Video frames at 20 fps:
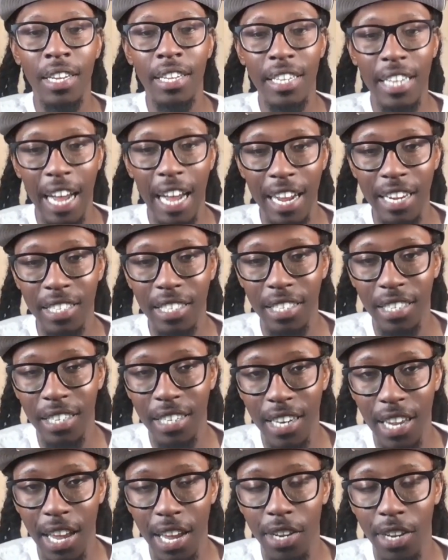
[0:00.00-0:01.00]
Dyson
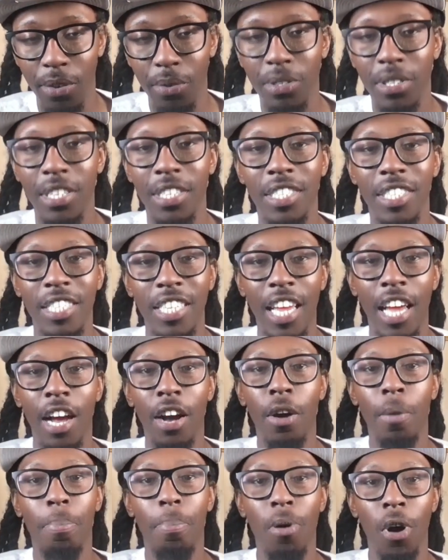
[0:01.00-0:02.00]
Daniels is
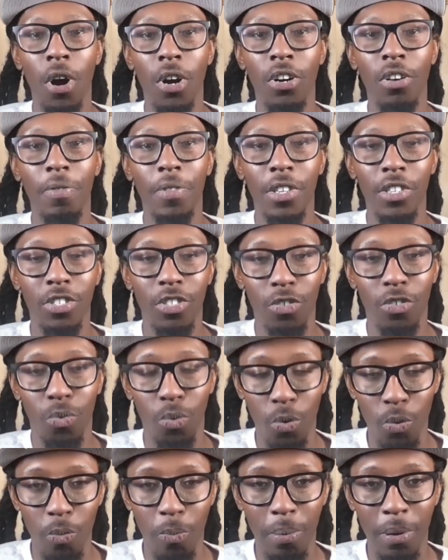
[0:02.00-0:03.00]
now a part of this
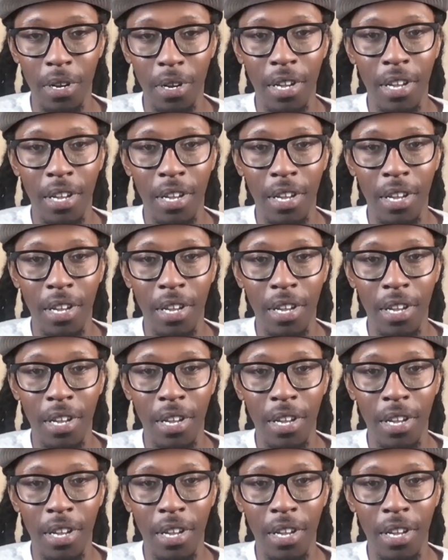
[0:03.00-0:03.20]
group.